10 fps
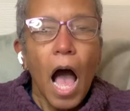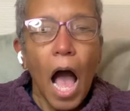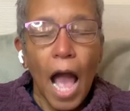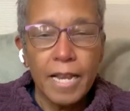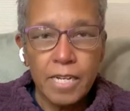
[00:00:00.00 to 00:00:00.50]

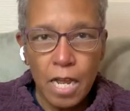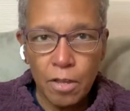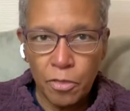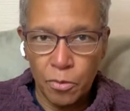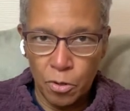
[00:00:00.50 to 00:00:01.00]
I
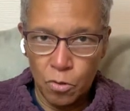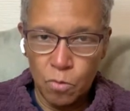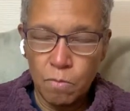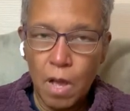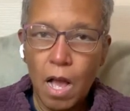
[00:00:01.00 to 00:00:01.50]
dug
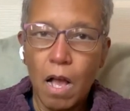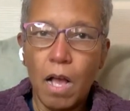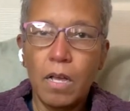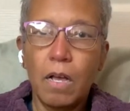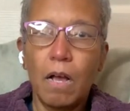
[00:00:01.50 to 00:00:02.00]
through
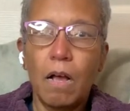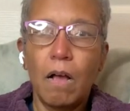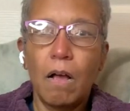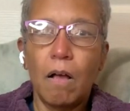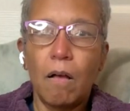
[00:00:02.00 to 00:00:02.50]

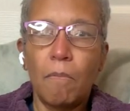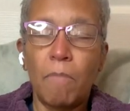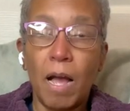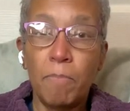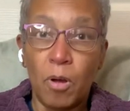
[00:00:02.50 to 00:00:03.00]

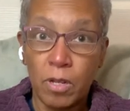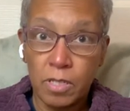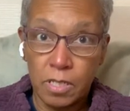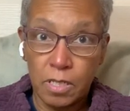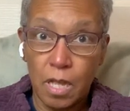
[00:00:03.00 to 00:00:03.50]
my
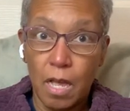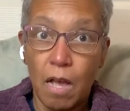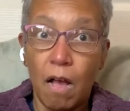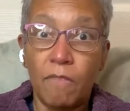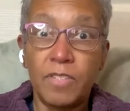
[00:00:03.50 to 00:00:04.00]
books
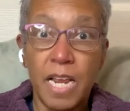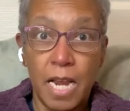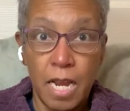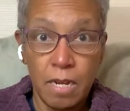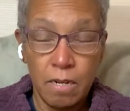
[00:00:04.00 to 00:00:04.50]
of
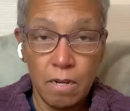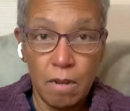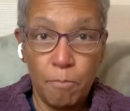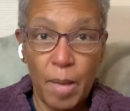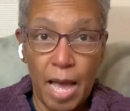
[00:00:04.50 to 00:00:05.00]
knitting
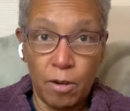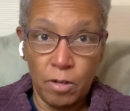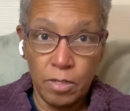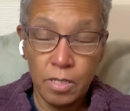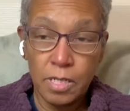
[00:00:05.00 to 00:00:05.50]

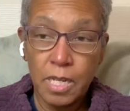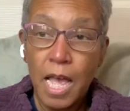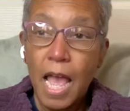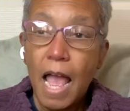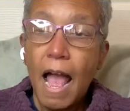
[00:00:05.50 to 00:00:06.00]
patterns
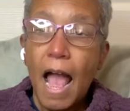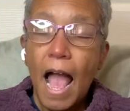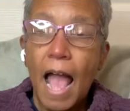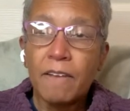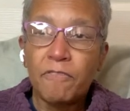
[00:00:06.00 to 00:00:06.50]

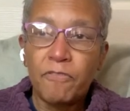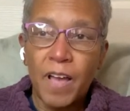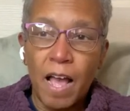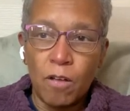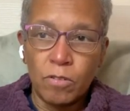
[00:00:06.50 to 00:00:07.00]
and
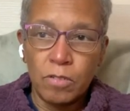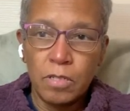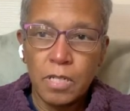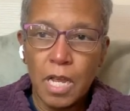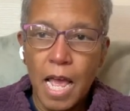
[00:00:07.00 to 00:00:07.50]

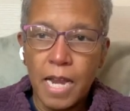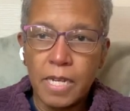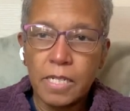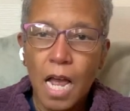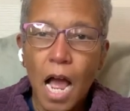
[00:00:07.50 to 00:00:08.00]
found an
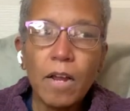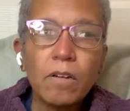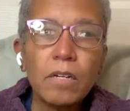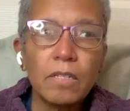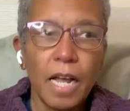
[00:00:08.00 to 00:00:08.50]
entire
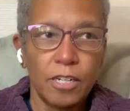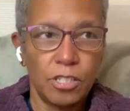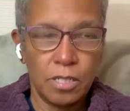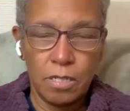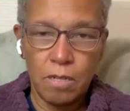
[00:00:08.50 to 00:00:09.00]

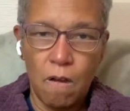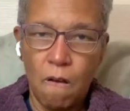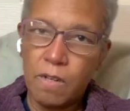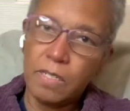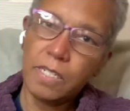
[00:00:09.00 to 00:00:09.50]
collection
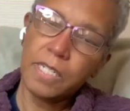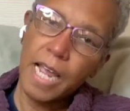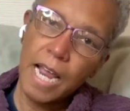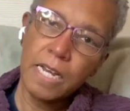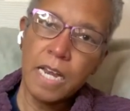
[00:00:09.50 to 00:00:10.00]
on
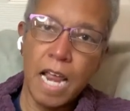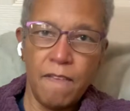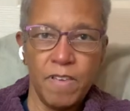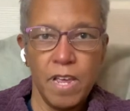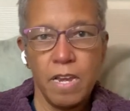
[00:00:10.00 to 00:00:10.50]

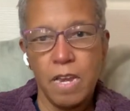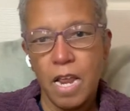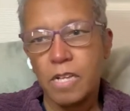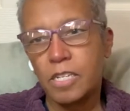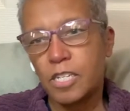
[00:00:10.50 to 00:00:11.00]
Scandinavian
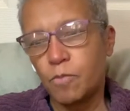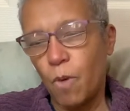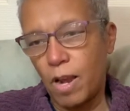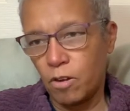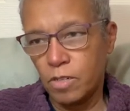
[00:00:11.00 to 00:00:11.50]
knit
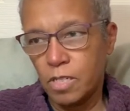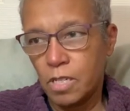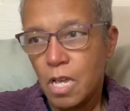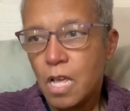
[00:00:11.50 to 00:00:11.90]
sweaters,